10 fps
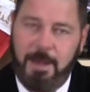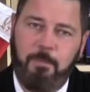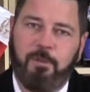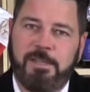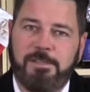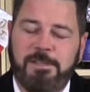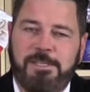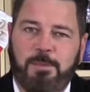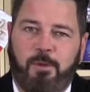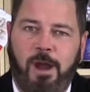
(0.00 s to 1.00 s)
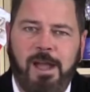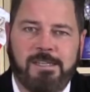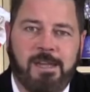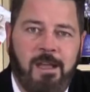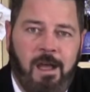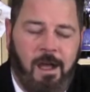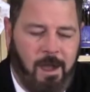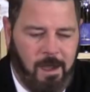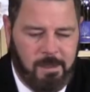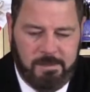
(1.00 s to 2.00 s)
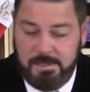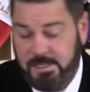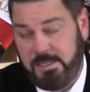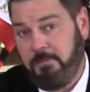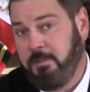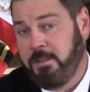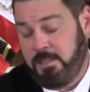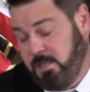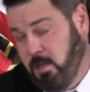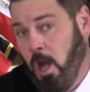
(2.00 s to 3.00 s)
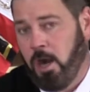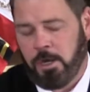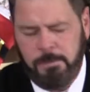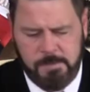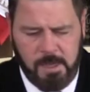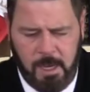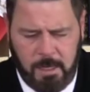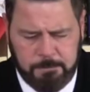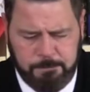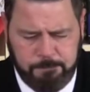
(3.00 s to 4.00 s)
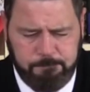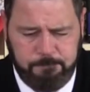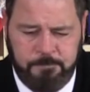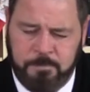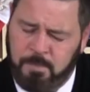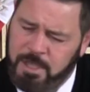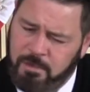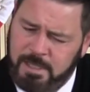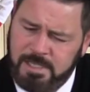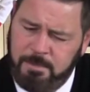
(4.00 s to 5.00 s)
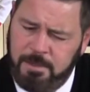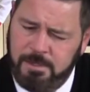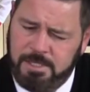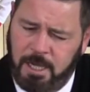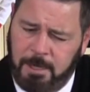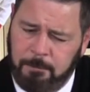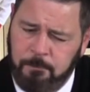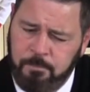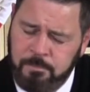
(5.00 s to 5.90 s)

Pleasantly surprised. This is a lager, but you get some of those kind